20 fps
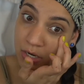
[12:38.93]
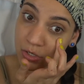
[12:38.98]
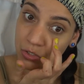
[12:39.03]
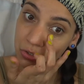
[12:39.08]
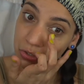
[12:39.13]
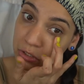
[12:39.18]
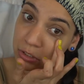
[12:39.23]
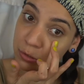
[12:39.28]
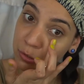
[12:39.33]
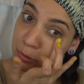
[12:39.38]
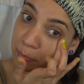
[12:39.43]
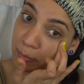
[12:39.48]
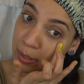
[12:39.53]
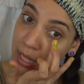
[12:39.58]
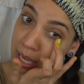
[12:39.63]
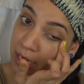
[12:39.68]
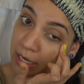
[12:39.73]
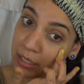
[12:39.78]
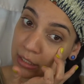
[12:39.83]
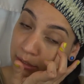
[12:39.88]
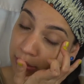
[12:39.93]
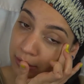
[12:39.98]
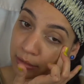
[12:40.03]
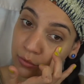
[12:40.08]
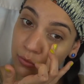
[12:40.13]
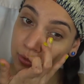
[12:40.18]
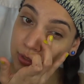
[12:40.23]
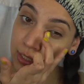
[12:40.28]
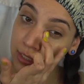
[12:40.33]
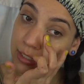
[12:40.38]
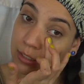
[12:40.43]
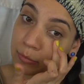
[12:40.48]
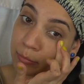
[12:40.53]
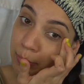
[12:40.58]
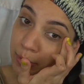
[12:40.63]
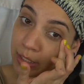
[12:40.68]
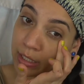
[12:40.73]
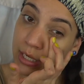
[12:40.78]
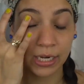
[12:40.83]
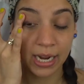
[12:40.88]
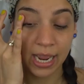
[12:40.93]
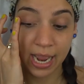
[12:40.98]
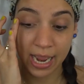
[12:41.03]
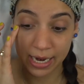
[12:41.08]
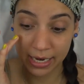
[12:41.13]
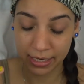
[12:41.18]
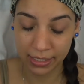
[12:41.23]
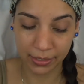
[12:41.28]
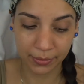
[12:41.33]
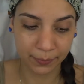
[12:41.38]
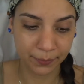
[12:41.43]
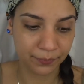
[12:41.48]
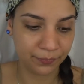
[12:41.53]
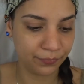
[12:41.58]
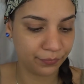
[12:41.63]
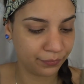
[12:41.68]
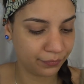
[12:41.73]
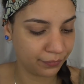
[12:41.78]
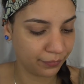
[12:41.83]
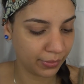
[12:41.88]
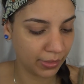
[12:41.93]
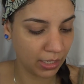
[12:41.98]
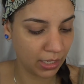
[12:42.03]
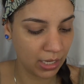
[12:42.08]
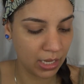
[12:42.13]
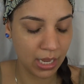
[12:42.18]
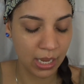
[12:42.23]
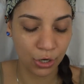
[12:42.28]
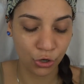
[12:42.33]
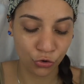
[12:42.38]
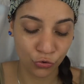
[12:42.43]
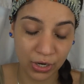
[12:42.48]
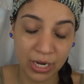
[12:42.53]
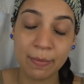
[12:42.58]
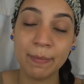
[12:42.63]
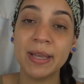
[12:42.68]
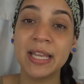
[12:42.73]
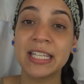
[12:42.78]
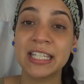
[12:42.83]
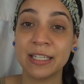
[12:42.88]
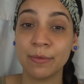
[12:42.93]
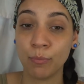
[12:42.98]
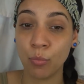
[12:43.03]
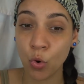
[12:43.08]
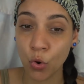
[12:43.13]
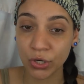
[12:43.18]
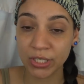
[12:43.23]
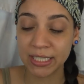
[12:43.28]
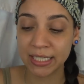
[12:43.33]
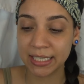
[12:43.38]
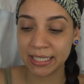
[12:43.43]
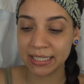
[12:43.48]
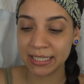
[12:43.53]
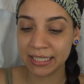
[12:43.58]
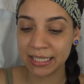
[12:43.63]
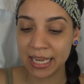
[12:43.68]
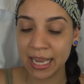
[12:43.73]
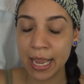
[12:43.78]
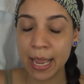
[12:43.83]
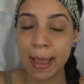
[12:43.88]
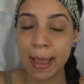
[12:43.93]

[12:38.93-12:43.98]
You just apply a little tiny bit. An eye cream is important